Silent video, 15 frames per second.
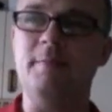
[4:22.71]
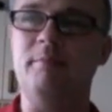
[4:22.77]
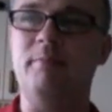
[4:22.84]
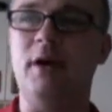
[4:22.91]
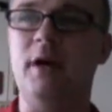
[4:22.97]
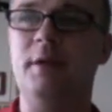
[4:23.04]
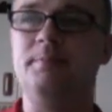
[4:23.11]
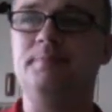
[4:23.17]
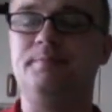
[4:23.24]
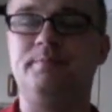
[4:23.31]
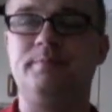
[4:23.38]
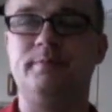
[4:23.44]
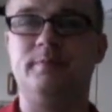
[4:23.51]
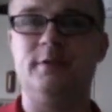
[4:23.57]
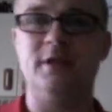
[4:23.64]
But
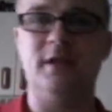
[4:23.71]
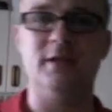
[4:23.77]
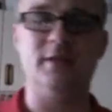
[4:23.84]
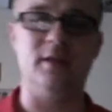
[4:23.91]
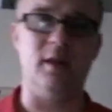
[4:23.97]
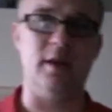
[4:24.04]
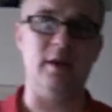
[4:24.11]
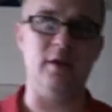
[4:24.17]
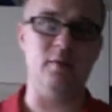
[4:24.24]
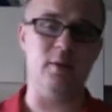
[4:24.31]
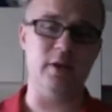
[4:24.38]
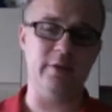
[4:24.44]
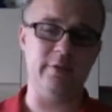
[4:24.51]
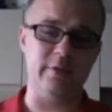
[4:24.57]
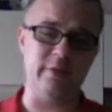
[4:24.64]
just like
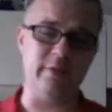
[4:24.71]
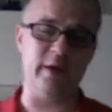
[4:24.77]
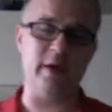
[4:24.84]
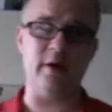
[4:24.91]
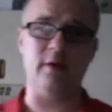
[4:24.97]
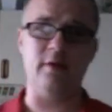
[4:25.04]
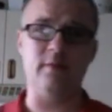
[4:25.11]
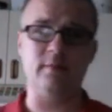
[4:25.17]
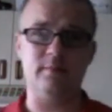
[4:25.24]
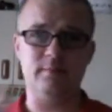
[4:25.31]
with their